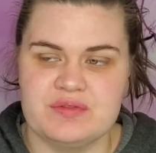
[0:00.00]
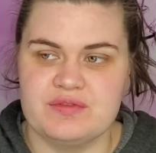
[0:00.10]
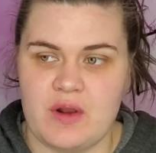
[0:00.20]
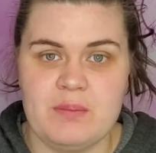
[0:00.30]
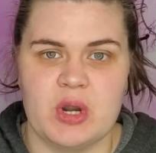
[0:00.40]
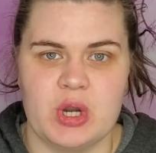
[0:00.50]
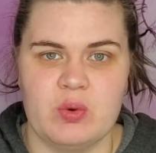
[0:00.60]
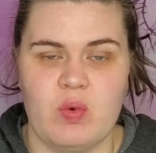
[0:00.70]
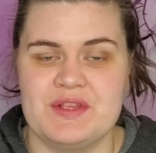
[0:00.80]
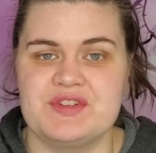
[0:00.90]
from her
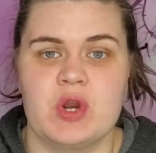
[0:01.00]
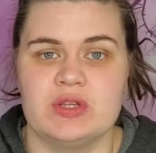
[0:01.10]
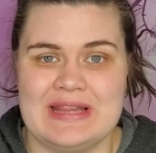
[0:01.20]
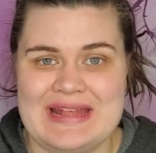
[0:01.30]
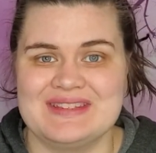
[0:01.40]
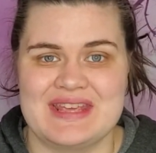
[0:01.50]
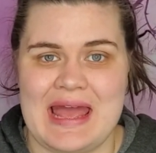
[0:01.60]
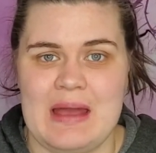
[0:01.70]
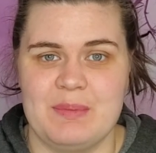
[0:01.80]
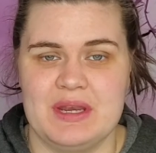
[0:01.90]
was her lens cap,